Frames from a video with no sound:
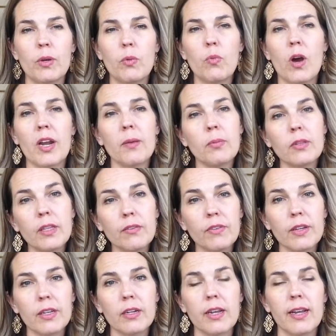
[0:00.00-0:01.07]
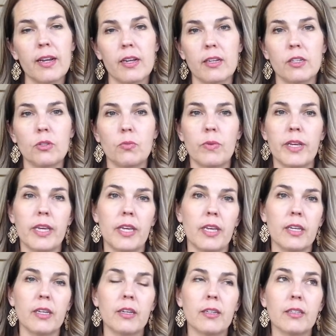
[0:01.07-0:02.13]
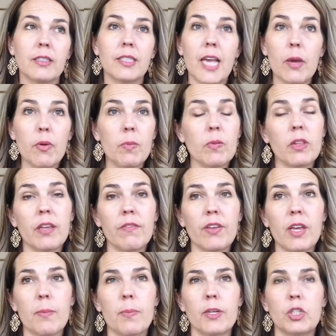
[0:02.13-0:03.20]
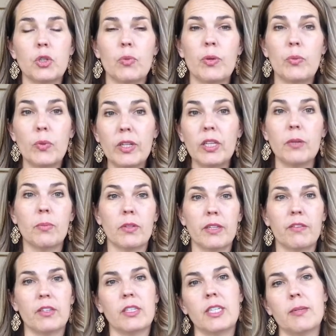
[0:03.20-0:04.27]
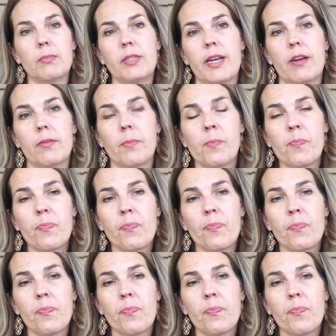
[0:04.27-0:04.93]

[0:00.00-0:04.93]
We want to believe it and we say we believe it, but do we really believe it deep down?